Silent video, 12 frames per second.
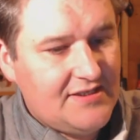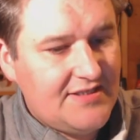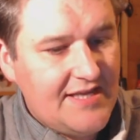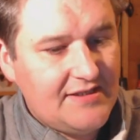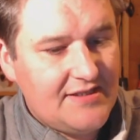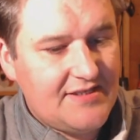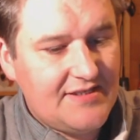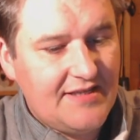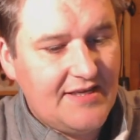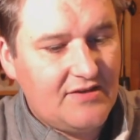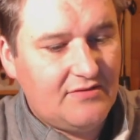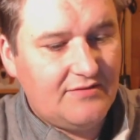The stainless
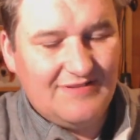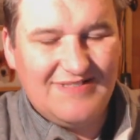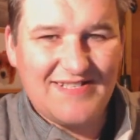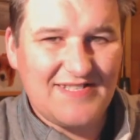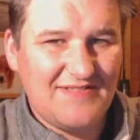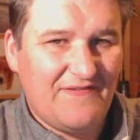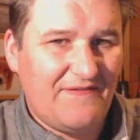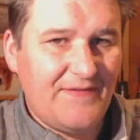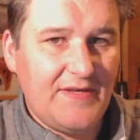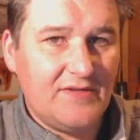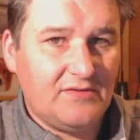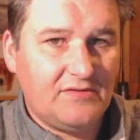steel doesn't
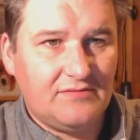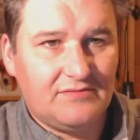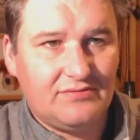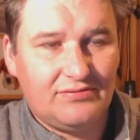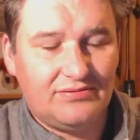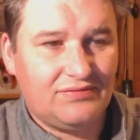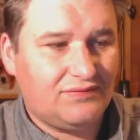feel